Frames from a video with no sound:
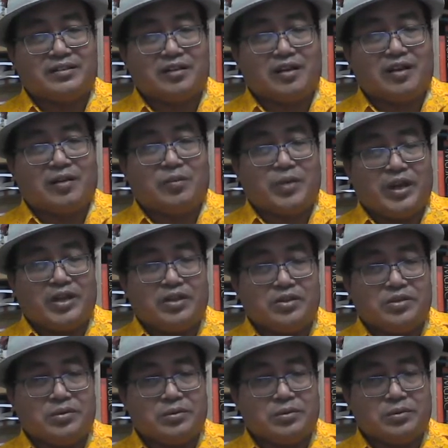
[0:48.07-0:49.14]
or when
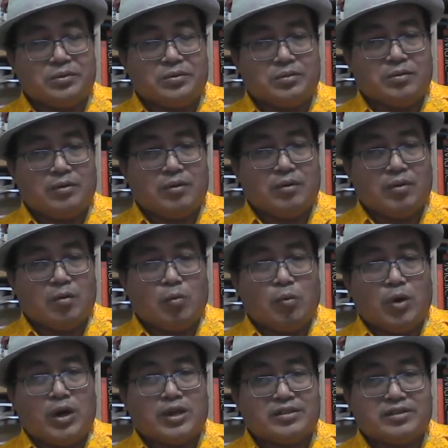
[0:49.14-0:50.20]
you
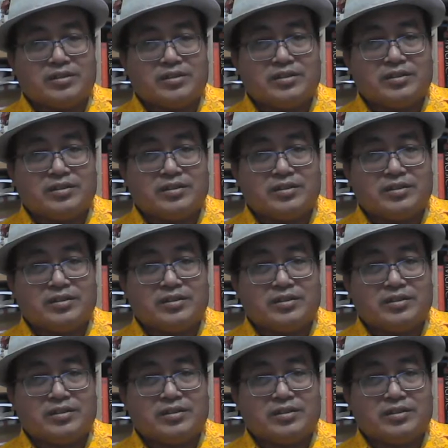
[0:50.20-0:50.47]
watch